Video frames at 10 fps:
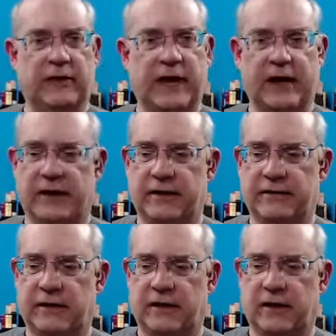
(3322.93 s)
they had
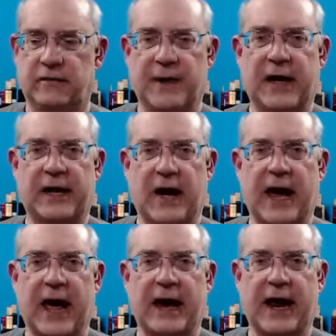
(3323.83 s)
the bank I
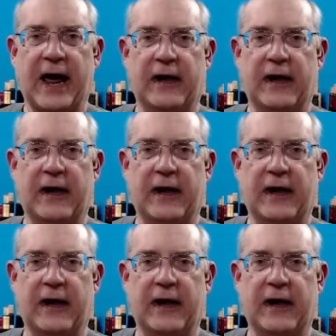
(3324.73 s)
had